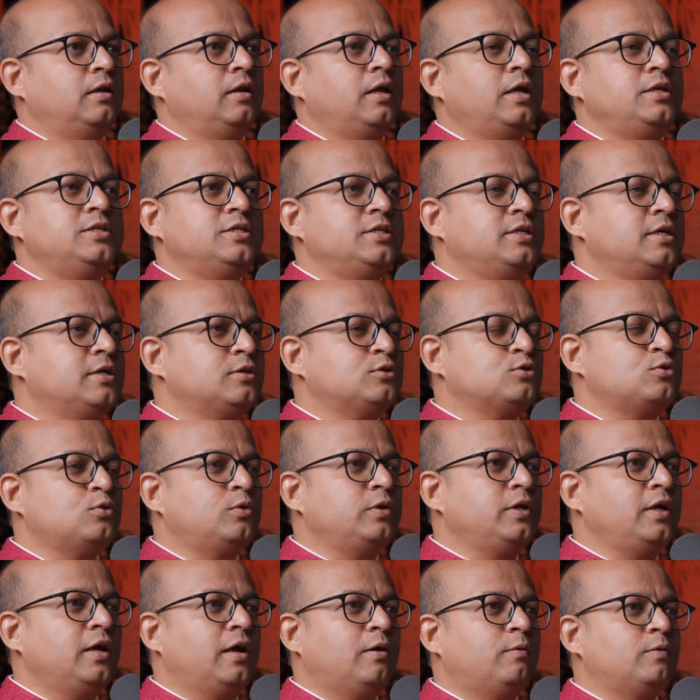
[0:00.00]
Nigeria
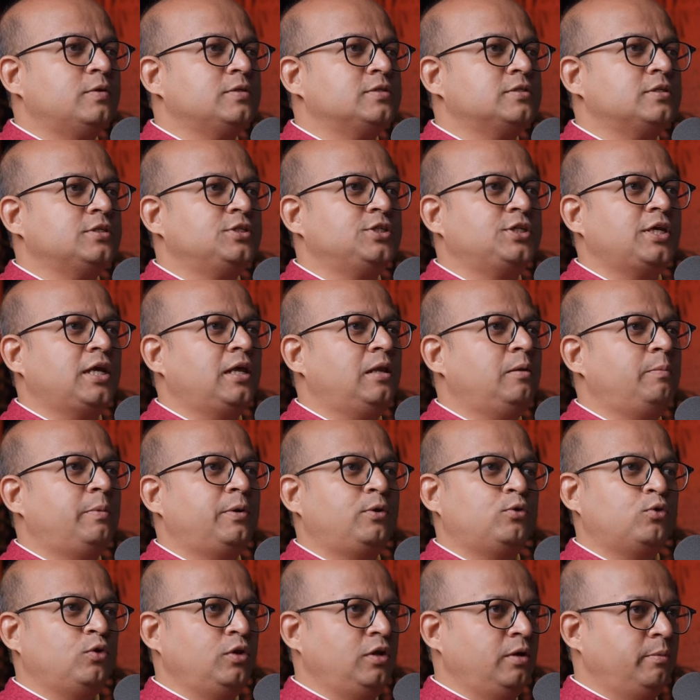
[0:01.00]
story, I was a Shell
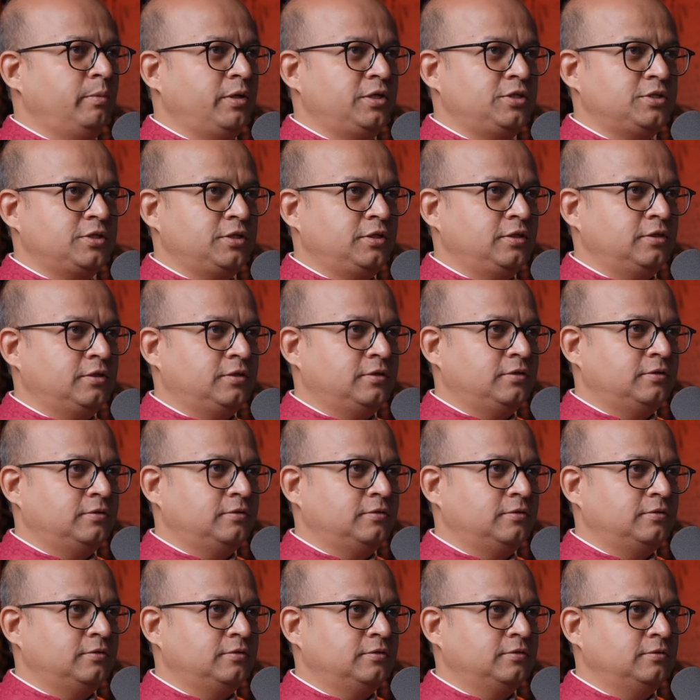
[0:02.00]
petroleum engineer
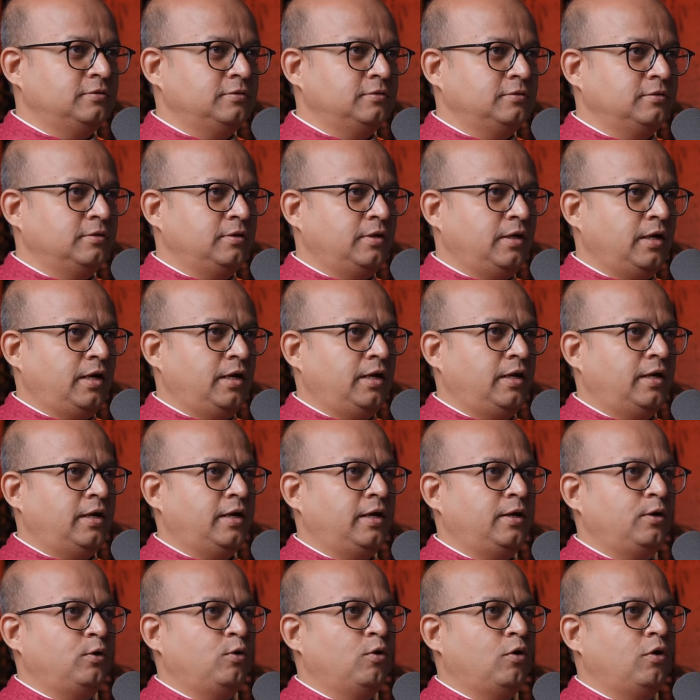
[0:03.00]
and I
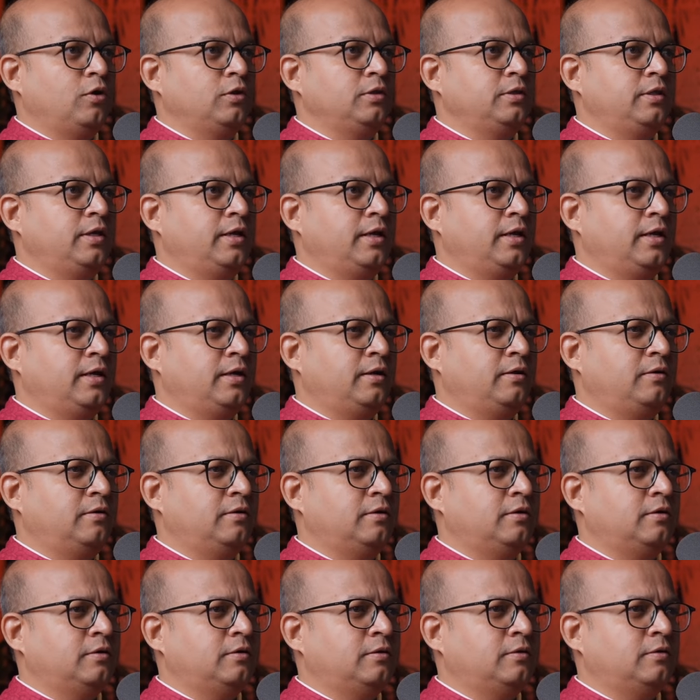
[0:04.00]
had gone there
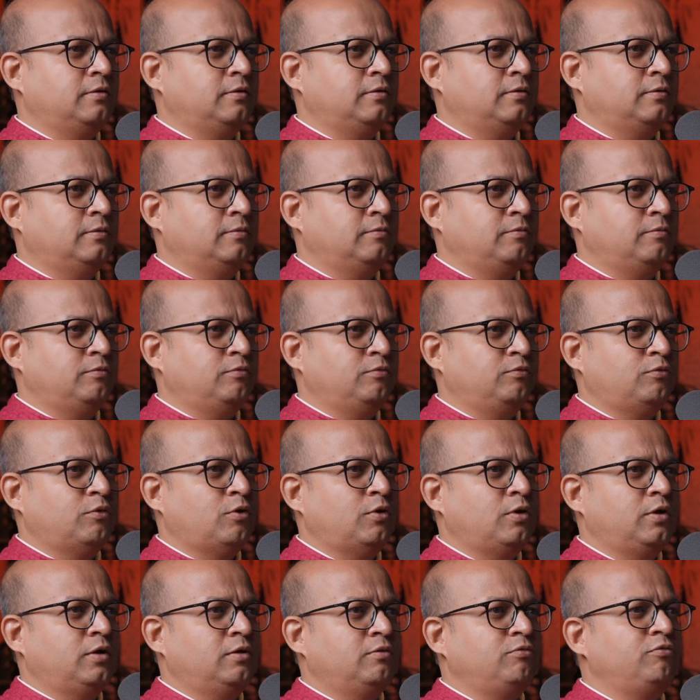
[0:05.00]
uh,
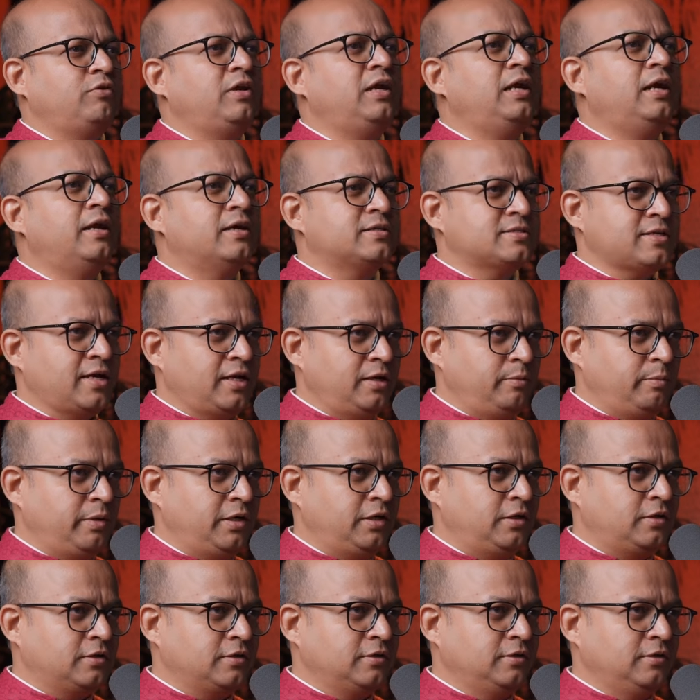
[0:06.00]
for a field
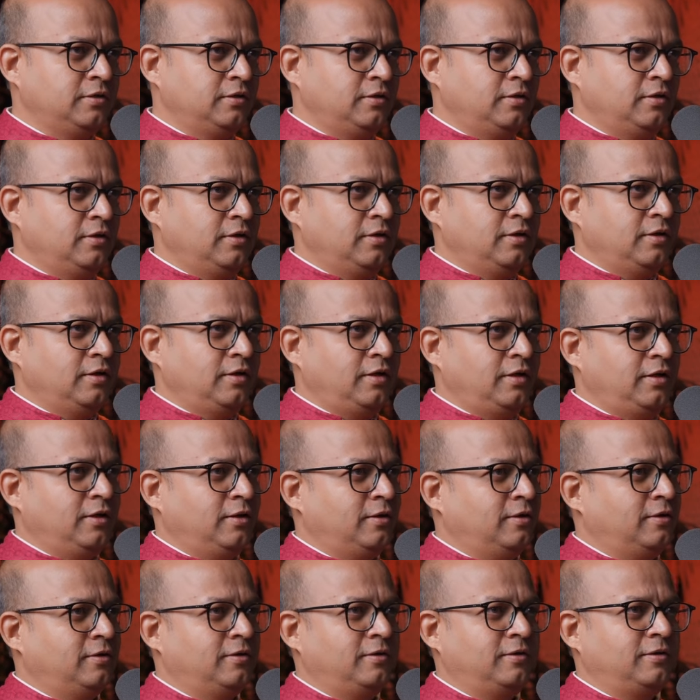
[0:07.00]
assignment in
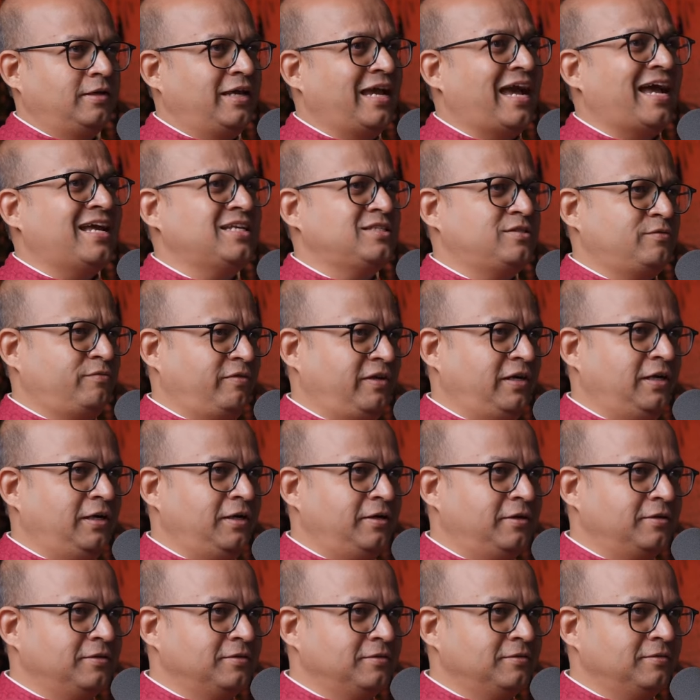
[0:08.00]
a gas
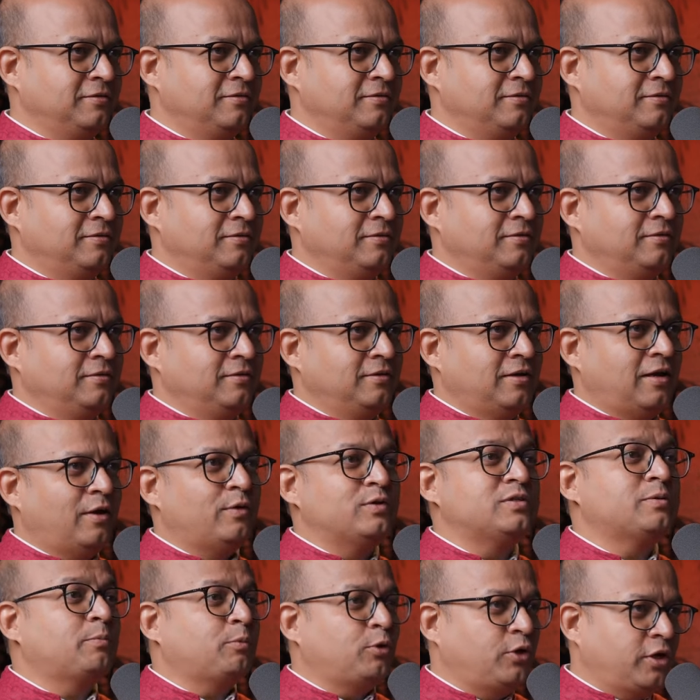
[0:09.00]
field. I
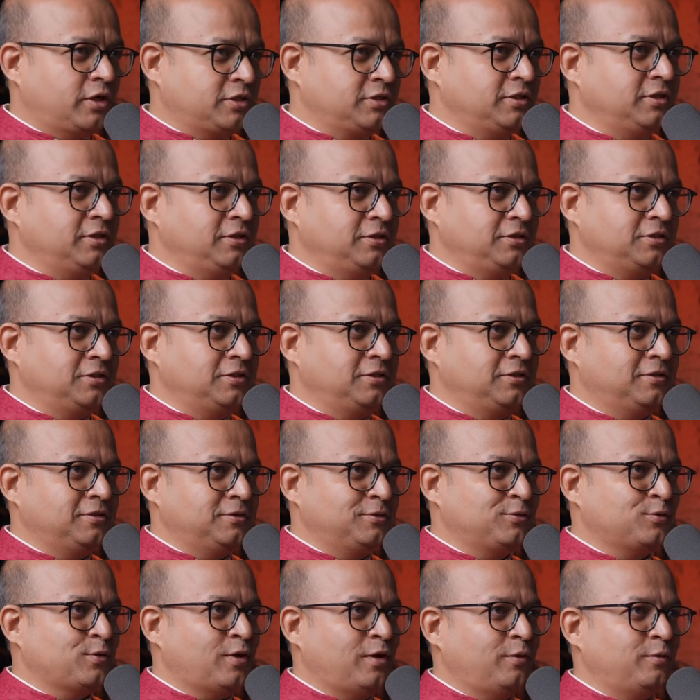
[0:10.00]
was a production
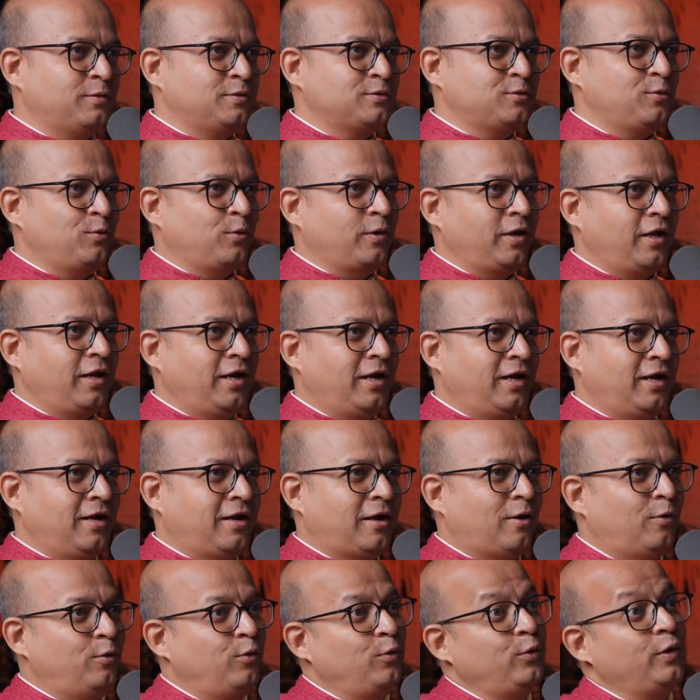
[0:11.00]
engineer, so I was looking at
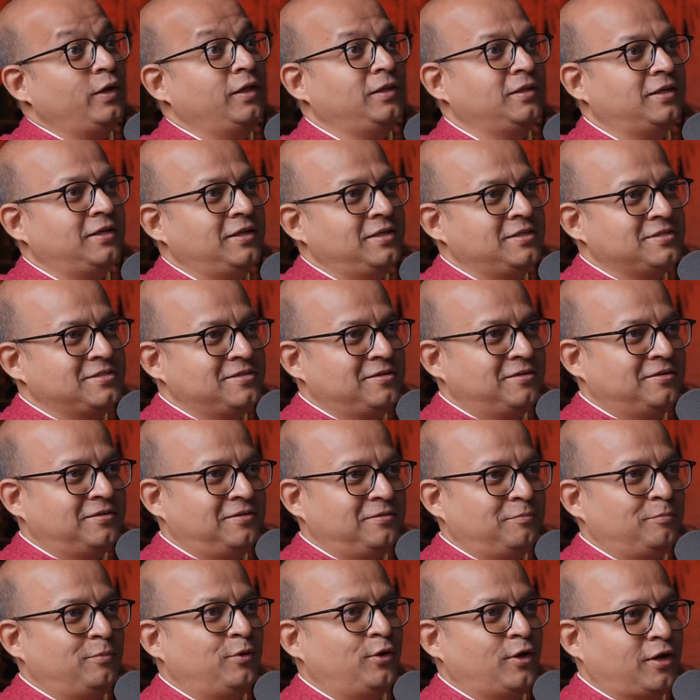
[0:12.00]
how do we increase
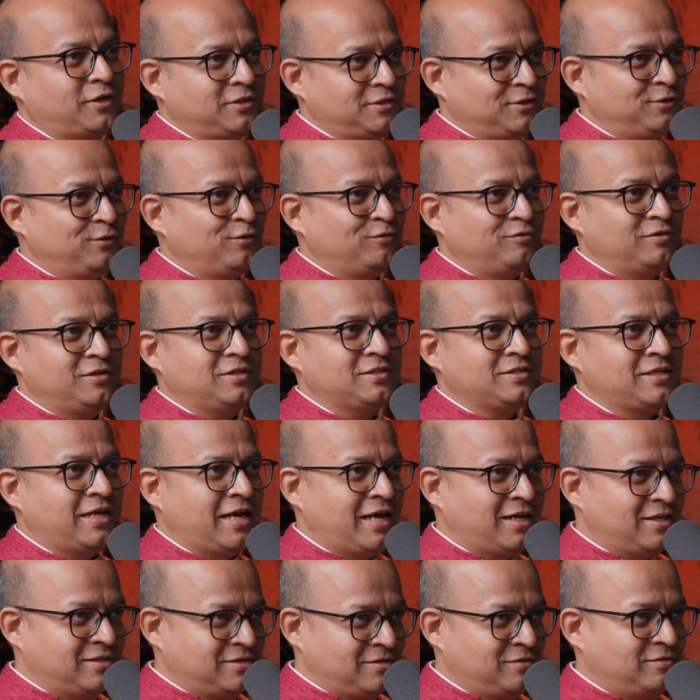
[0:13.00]
the production of this
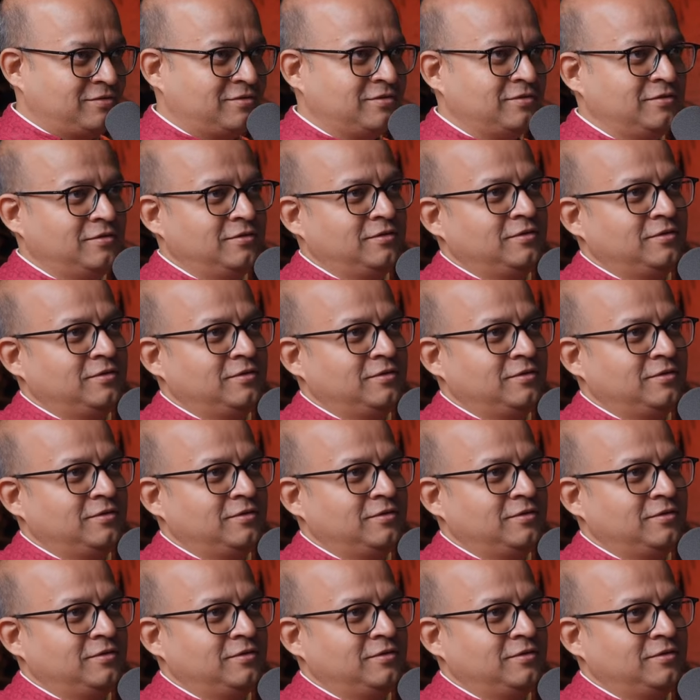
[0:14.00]
gas.